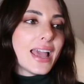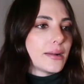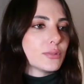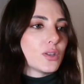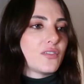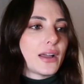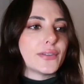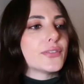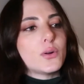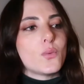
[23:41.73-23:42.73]
Comes with
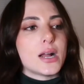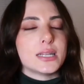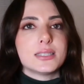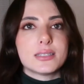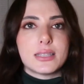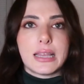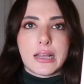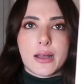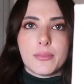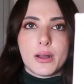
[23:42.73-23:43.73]
five different ones. They
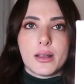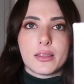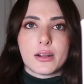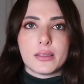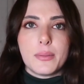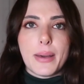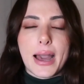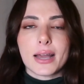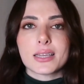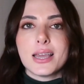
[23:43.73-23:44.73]
come, they're on the
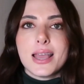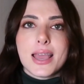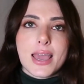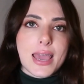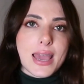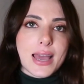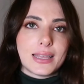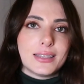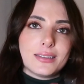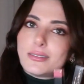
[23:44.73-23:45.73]
back
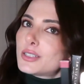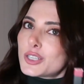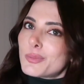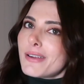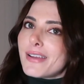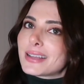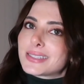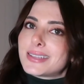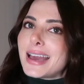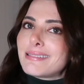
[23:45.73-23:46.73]
and it's just perfect.